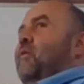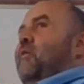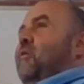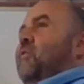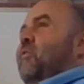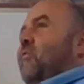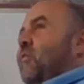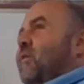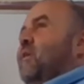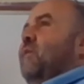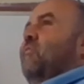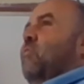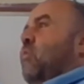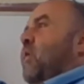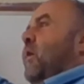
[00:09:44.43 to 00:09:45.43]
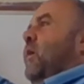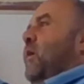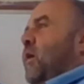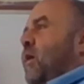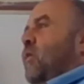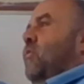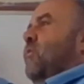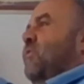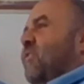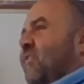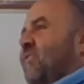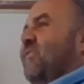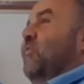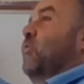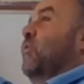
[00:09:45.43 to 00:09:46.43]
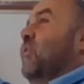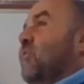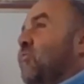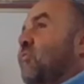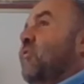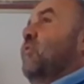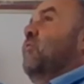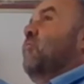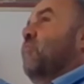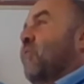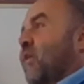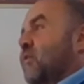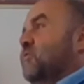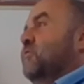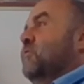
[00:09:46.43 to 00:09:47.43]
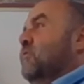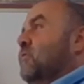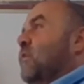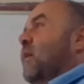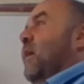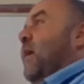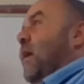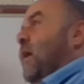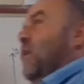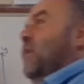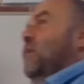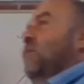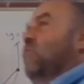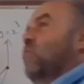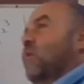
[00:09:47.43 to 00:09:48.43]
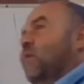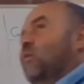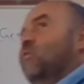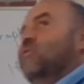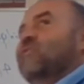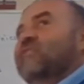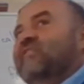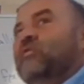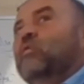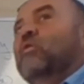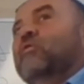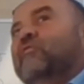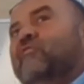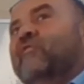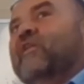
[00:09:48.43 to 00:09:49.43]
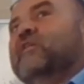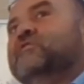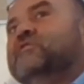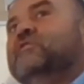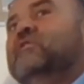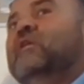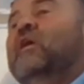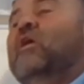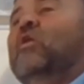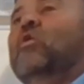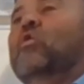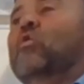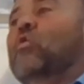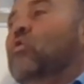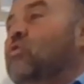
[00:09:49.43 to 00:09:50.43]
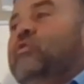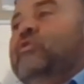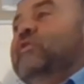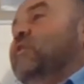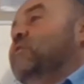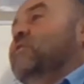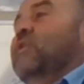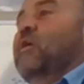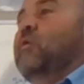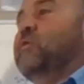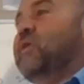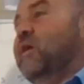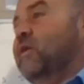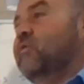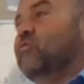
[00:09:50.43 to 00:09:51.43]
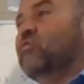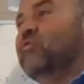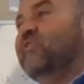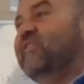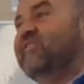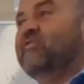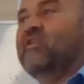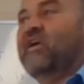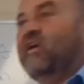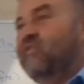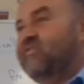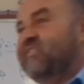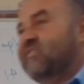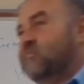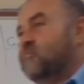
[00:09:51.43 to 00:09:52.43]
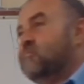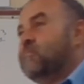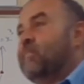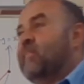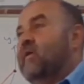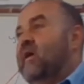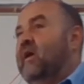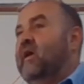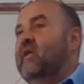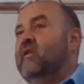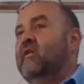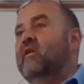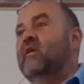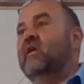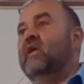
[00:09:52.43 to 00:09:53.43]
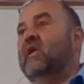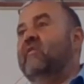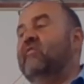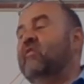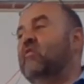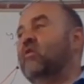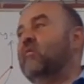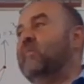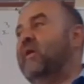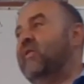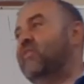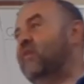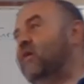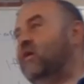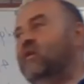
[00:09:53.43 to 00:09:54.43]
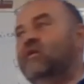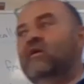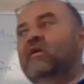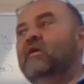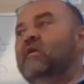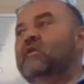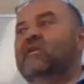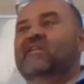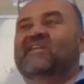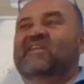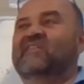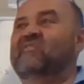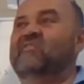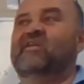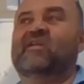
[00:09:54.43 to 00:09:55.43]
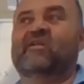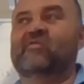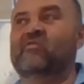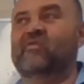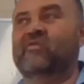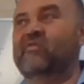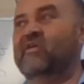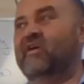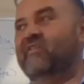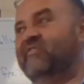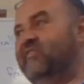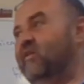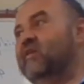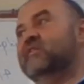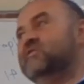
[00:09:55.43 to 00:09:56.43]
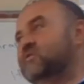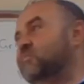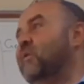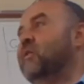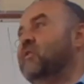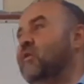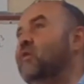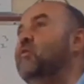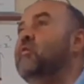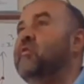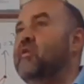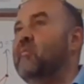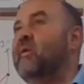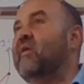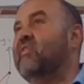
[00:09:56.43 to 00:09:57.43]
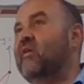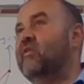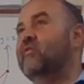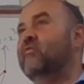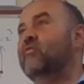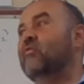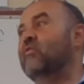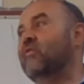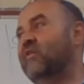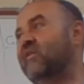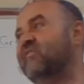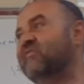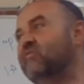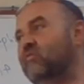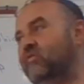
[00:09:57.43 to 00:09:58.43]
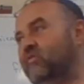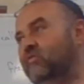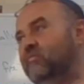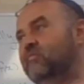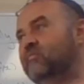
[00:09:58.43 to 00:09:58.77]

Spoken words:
is there a giveaway here that tells you even function and a giveaway here that tells you odd function? All you need to know is how to draw these graphs. And if you've got a math aid, you don't even know how to draw the graphs. You can just basically use your math aid to draw the graphs for you.